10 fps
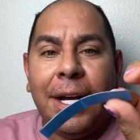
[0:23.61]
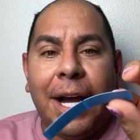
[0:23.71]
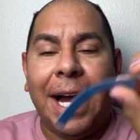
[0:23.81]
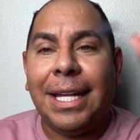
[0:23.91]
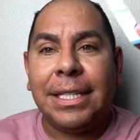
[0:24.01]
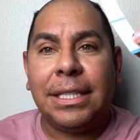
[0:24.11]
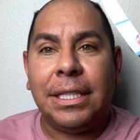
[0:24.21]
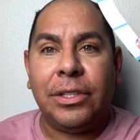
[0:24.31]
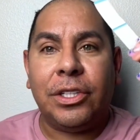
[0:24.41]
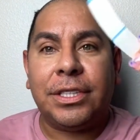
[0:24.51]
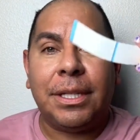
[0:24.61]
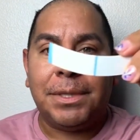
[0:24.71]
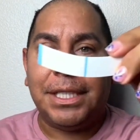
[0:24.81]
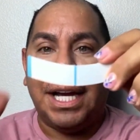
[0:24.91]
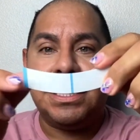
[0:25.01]
I like there's some
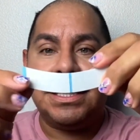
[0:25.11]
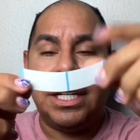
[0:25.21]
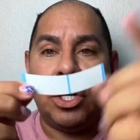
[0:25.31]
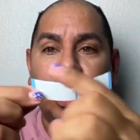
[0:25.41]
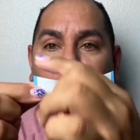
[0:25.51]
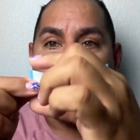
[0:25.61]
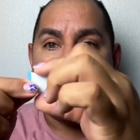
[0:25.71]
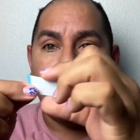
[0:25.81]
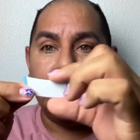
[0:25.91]
sizes that are large